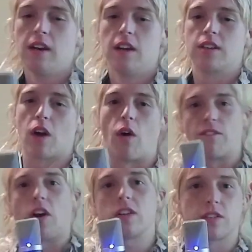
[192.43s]
So
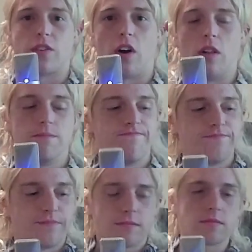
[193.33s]
first of all,
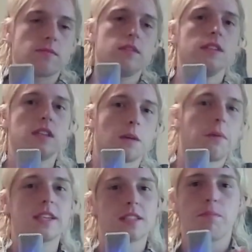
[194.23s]
the
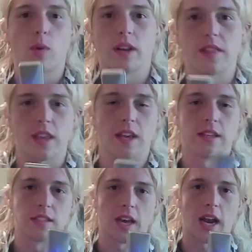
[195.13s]
biggest important thing
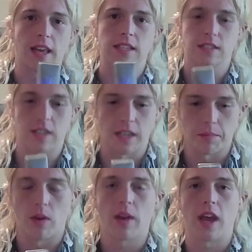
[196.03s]
is you got to get sleep,
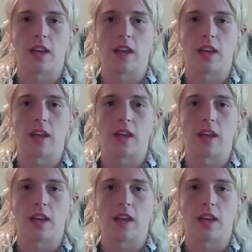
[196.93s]
okay?